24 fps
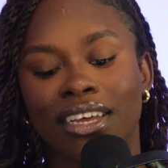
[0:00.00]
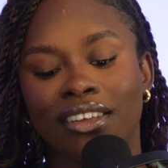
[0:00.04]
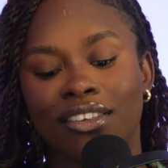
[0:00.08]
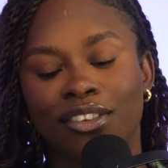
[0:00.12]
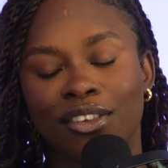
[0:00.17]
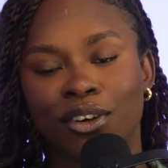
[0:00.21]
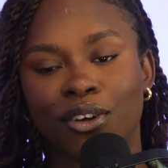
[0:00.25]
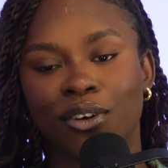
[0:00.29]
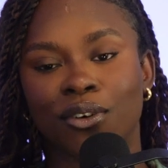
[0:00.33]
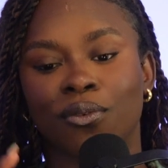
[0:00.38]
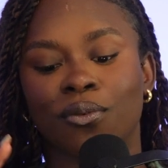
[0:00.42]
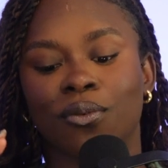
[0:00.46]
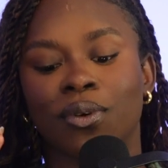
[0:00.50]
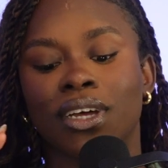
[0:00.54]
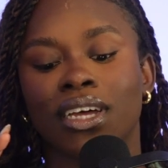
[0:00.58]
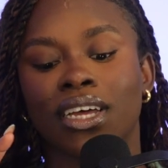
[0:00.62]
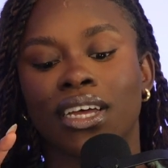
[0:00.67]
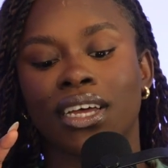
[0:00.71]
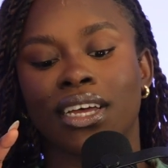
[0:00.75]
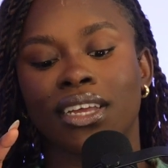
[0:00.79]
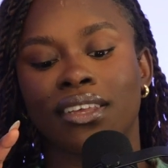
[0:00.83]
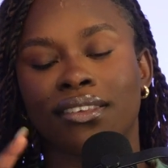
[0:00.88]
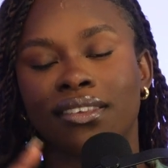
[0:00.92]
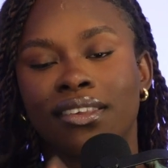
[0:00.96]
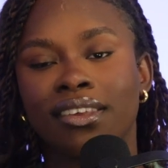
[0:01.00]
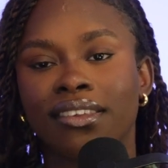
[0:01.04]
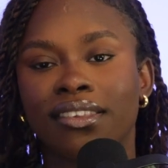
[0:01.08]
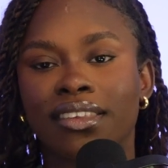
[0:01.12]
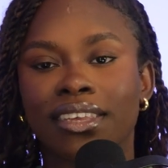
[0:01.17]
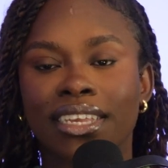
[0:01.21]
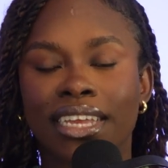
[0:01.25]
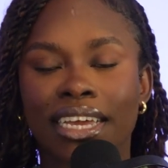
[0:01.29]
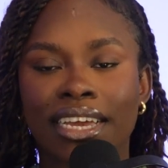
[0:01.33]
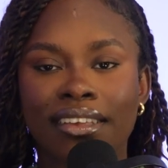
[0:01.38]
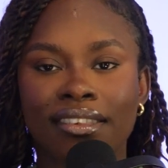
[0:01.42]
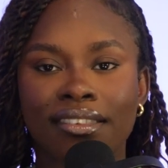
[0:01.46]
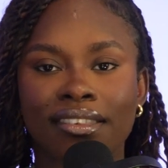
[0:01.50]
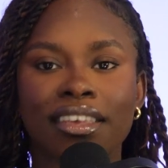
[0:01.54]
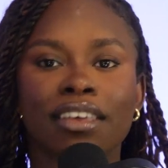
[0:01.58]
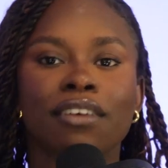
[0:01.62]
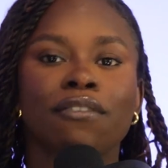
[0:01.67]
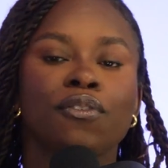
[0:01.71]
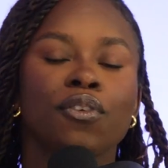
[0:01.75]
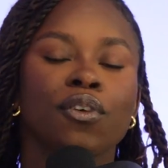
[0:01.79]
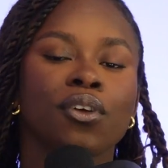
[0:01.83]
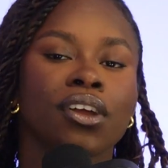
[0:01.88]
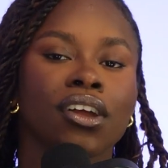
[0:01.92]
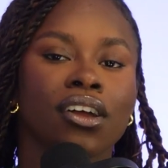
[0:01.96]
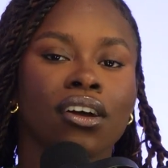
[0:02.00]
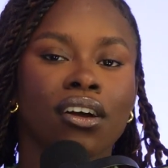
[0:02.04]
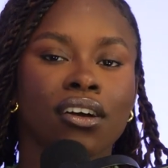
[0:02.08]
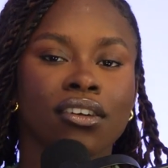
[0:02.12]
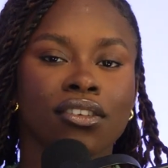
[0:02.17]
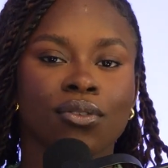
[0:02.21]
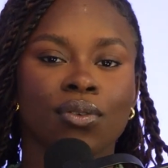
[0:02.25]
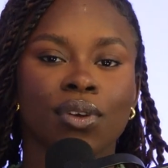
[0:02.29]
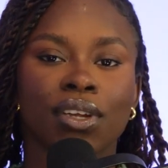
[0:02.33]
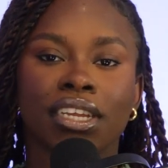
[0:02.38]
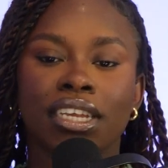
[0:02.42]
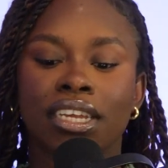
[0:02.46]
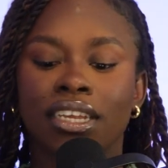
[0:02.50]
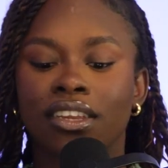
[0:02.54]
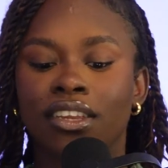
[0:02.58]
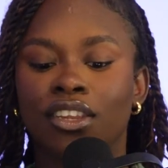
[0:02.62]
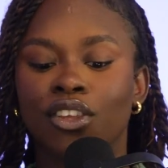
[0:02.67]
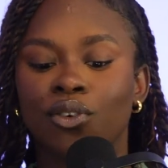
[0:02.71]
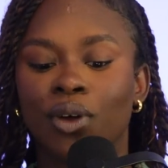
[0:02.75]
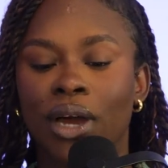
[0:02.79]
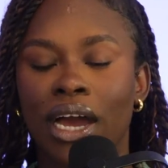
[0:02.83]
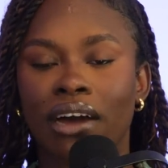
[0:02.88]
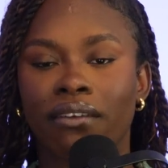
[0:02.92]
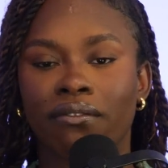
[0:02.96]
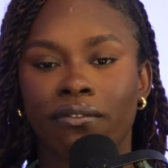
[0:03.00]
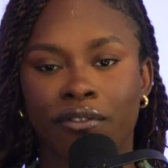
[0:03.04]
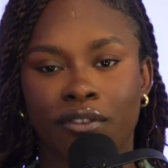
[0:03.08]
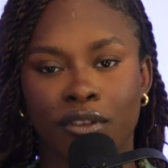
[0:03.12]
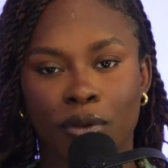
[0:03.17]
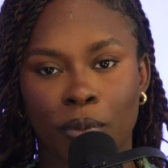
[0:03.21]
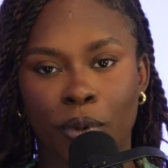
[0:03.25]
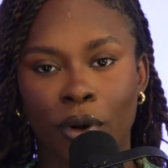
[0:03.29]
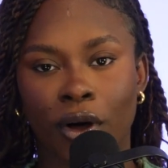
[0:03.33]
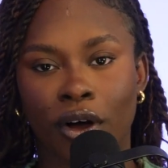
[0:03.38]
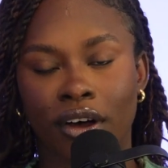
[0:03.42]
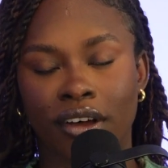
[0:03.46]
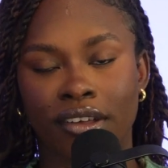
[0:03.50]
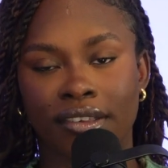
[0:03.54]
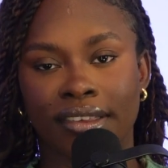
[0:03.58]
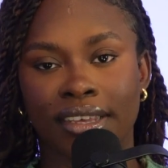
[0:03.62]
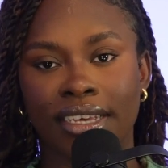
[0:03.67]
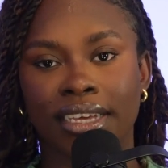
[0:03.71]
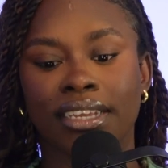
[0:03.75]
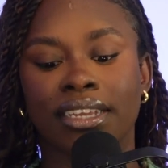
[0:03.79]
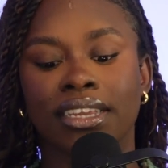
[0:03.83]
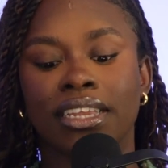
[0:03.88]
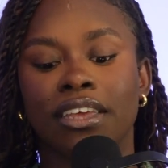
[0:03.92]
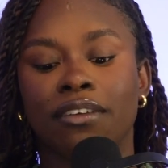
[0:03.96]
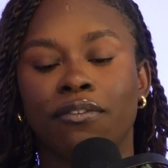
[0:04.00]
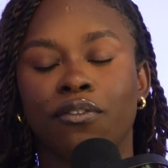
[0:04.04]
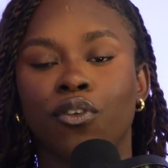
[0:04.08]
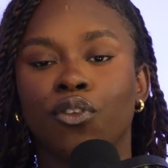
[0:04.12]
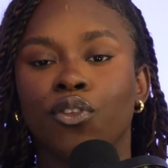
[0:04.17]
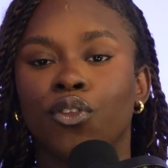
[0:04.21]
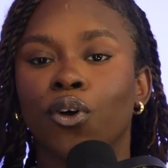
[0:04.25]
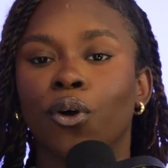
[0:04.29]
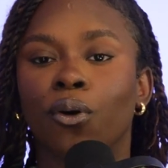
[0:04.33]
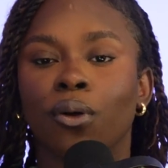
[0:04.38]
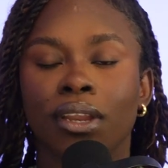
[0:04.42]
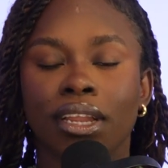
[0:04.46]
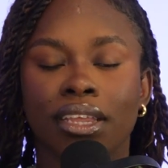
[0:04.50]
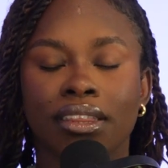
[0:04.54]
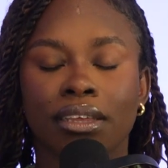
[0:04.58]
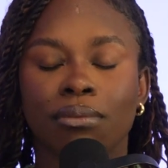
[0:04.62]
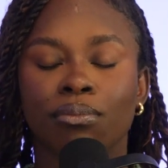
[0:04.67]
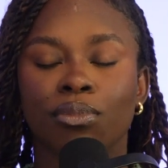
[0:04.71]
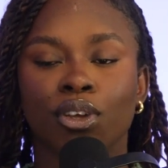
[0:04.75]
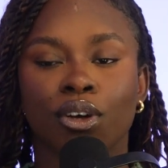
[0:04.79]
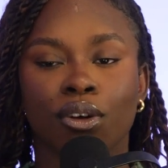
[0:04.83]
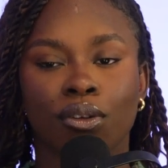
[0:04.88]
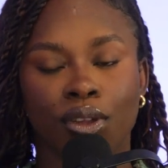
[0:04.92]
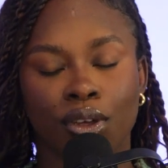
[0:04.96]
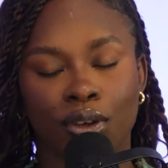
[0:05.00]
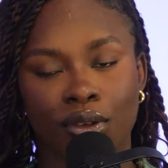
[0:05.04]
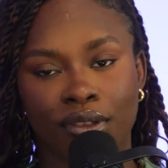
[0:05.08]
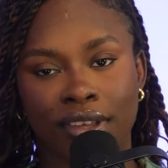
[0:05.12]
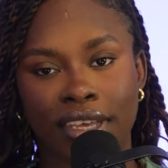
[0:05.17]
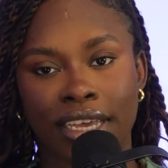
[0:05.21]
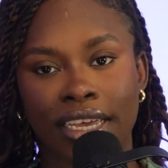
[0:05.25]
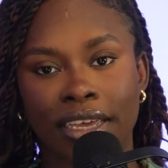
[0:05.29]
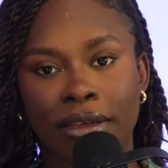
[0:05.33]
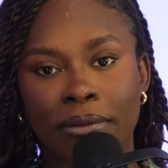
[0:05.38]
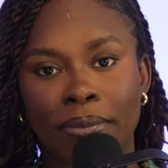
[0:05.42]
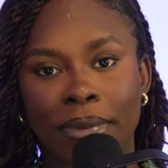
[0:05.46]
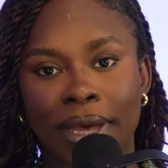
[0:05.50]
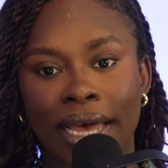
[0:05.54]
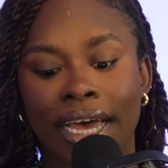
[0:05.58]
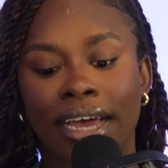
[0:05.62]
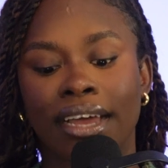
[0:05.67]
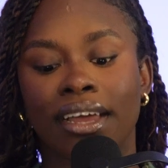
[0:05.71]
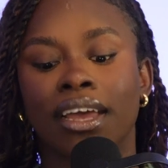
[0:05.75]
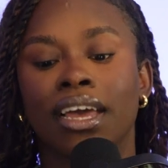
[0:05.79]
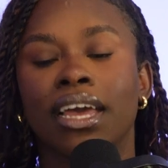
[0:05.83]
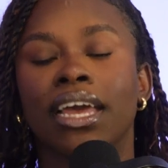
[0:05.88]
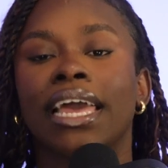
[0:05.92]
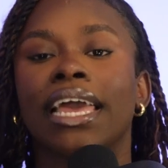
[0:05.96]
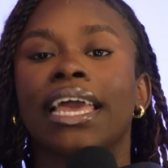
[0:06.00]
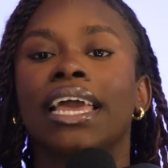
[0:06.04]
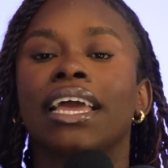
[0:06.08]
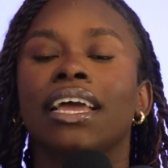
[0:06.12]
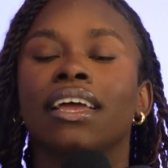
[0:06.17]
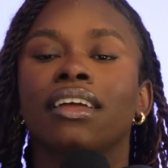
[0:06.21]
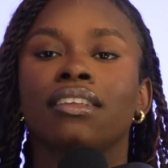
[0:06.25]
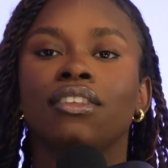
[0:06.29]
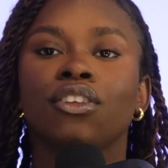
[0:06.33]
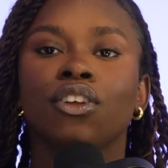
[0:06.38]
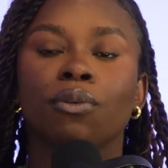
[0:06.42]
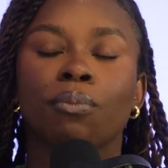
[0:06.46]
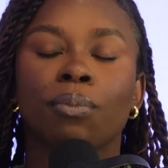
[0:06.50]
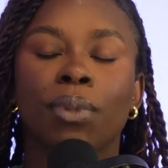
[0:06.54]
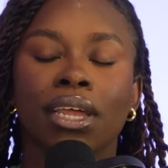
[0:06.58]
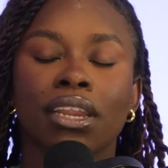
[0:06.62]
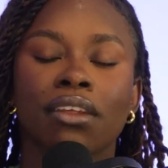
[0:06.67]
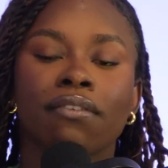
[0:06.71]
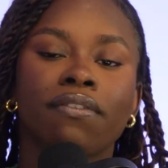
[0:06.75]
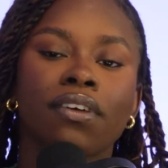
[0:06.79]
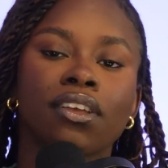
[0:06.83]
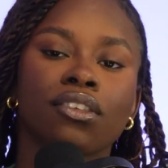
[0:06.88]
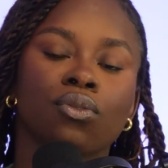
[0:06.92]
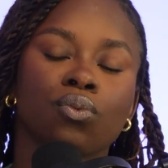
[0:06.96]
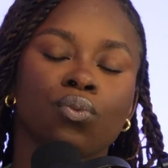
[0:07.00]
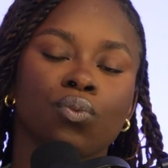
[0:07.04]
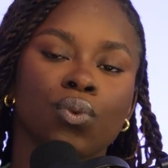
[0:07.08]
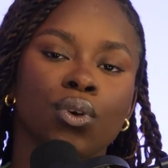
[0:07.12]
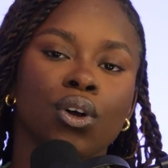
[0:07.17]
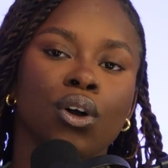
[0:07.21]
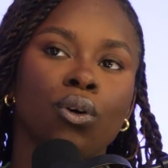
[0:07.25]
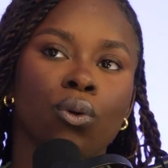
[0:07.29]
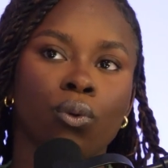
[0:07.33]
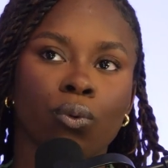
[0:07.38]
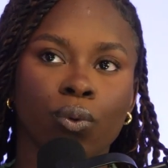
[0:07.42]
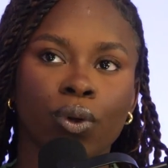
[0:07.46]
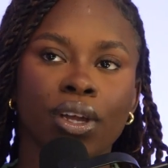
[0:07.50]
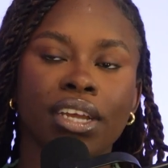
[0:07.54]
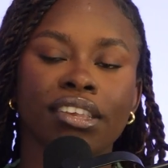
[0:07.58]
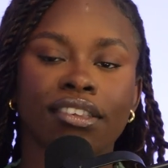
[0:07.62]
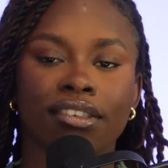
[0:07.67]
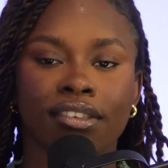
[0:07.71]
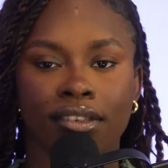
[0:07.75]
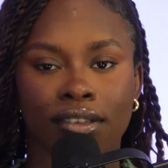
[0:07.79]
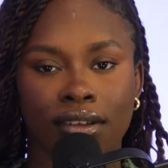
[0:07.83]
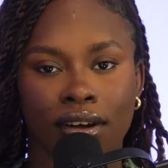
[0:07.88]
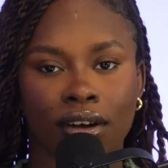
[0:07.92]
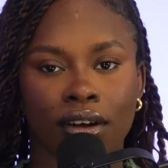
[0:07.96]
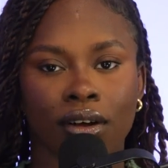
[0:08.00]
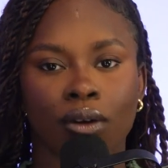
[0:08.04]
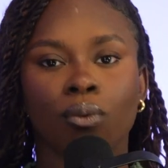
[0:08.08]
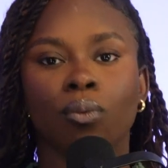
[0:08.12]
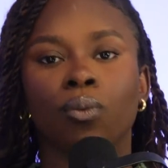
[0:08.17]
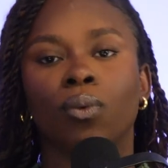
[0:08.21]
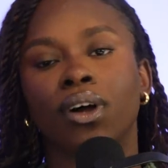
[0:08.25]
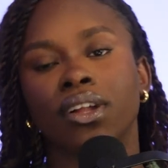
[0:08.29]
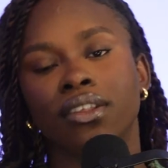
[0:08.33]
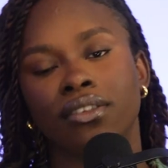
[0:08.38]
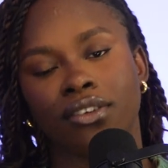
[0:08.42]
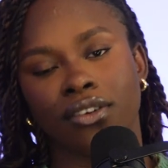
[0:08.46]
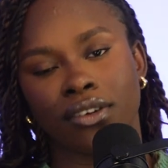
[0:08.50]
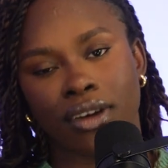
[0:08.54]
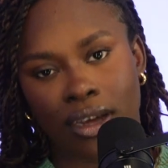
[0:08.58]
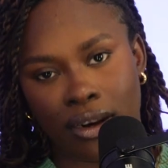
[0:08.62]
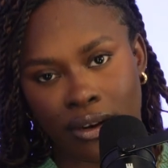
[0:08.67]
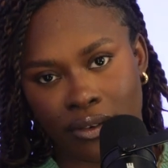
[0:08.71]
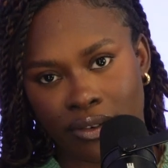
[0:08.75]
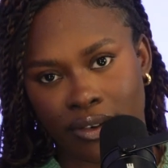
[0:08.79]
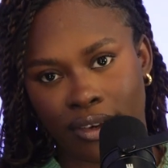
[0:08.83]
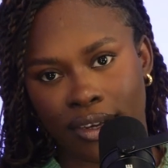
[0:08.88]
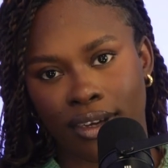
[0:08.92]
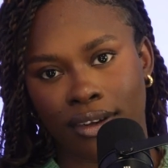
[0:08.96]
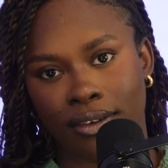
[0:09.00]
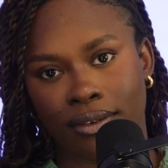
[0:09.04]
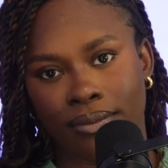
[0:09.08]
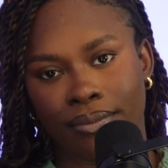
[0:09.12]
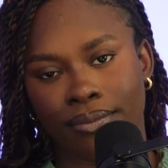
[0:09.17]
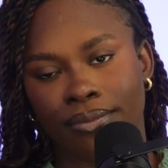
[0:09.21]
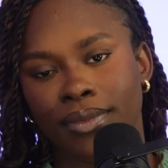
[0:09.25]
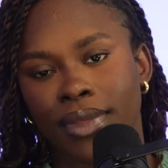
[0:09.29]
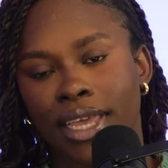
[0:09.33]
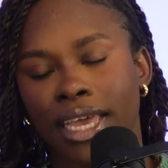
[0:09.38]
So 60 days, if you're incarcerated, you have to pause it. If you don't let them know, they'll take it back. And your benefits will restart once you're out of jail.